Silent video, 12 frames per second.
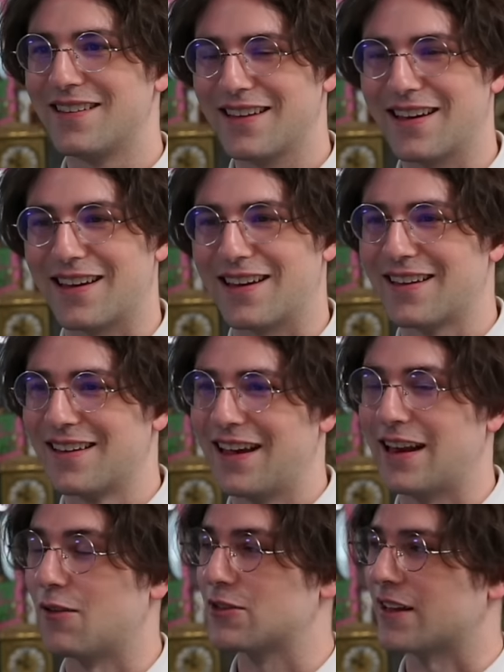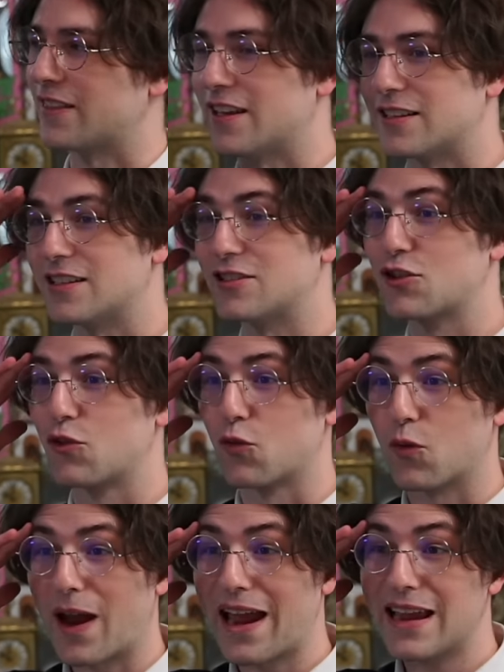Yeah. yeah, yeah. And I was like, this is
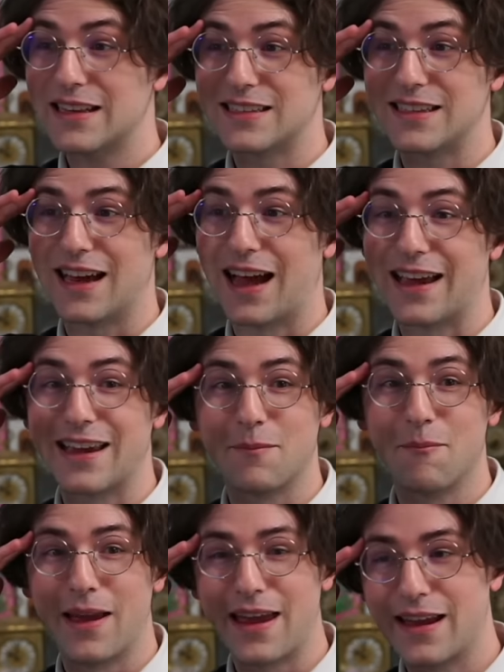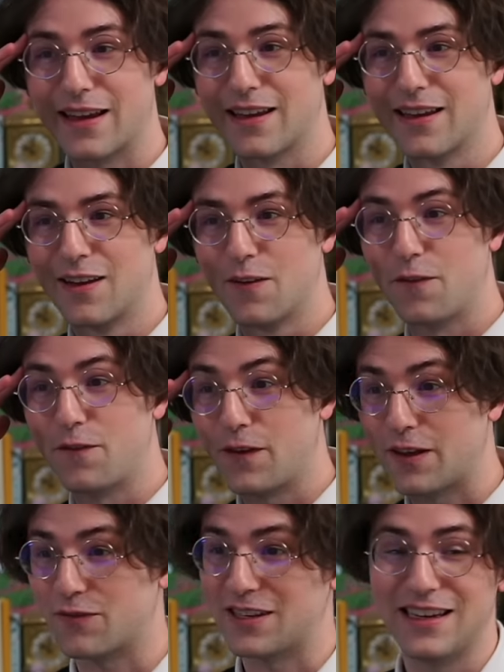crazy. I yeah. can make
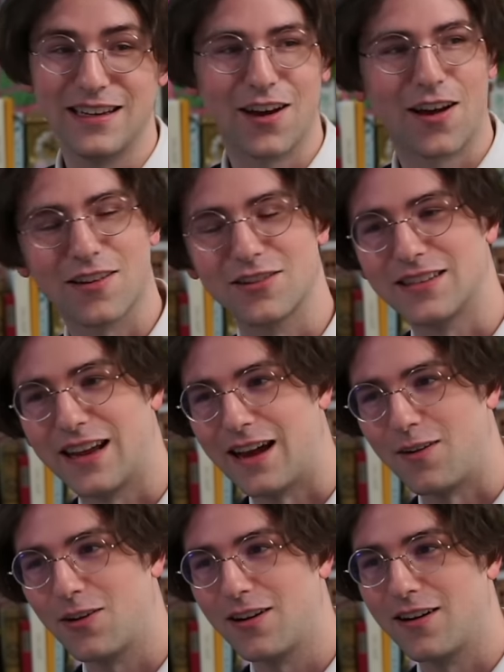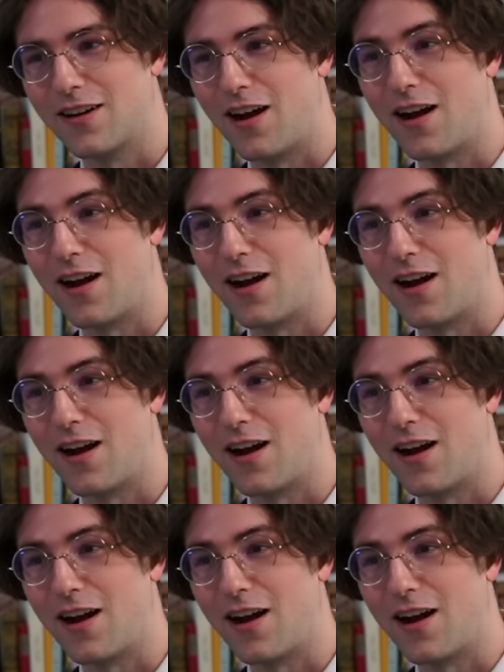fifteen dollars an hour yeah.